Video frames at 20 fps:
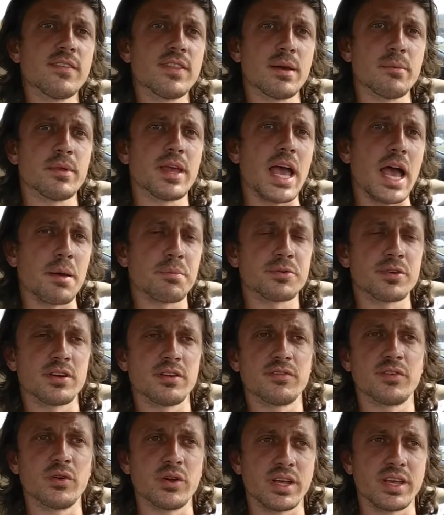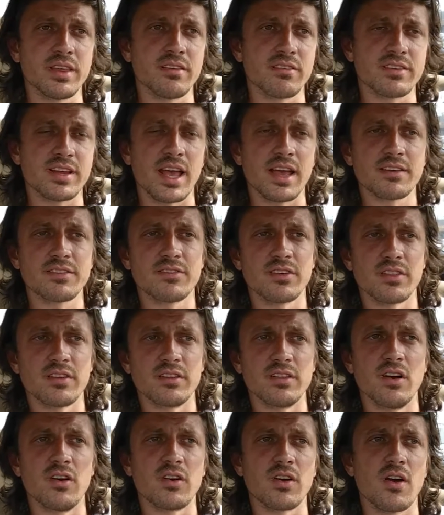them the option of doing either text or
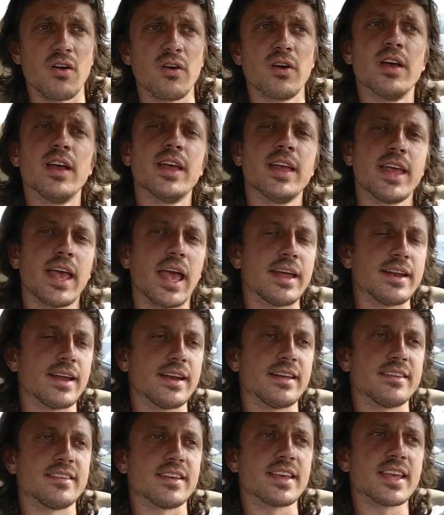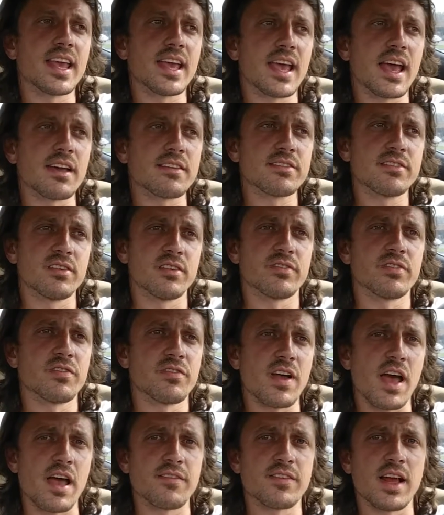their logo, and then as a gig extra for
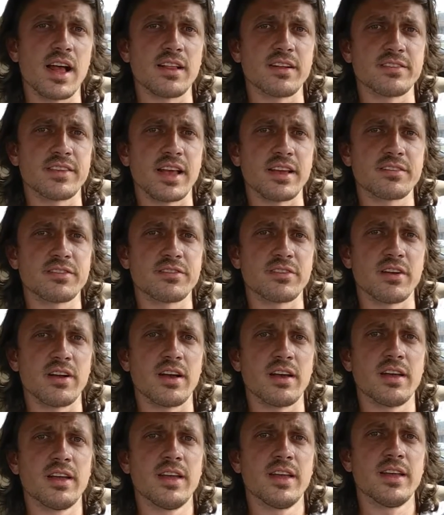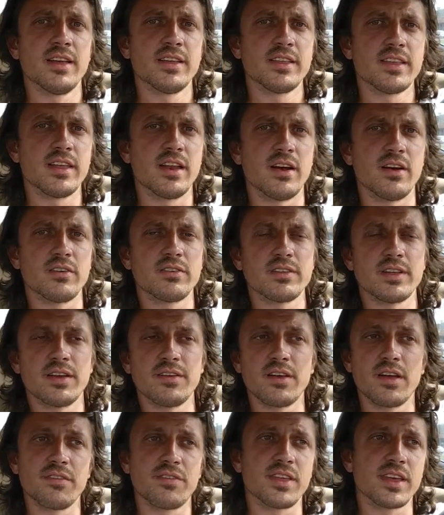$5 extra,
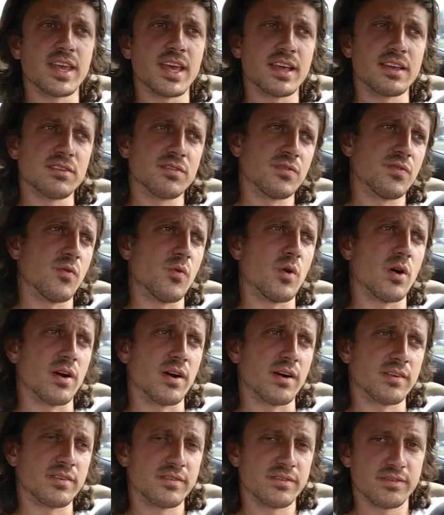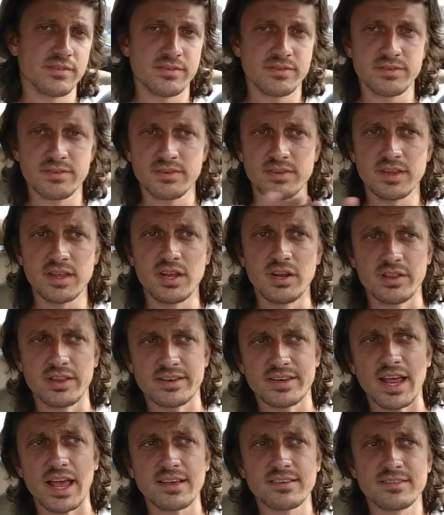if the gig is for,
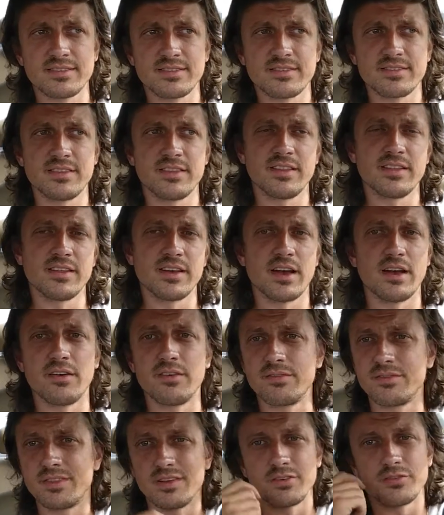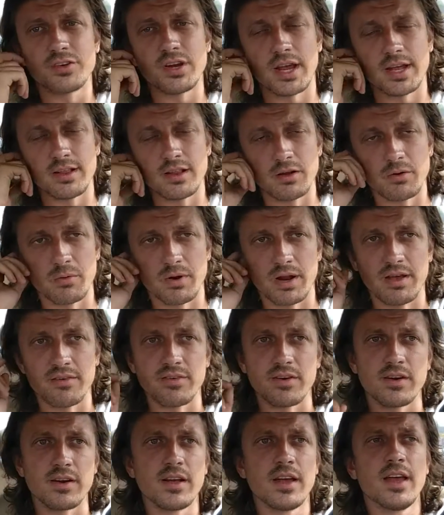the text of their channel or
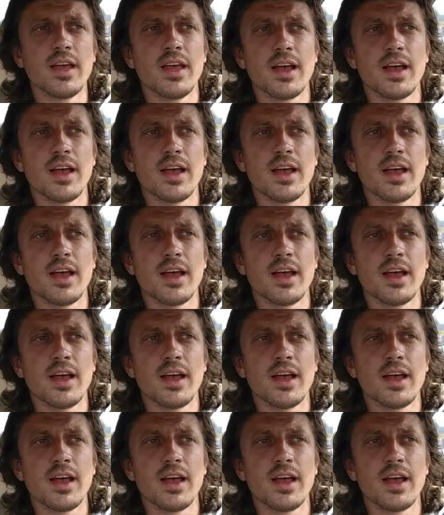whatever,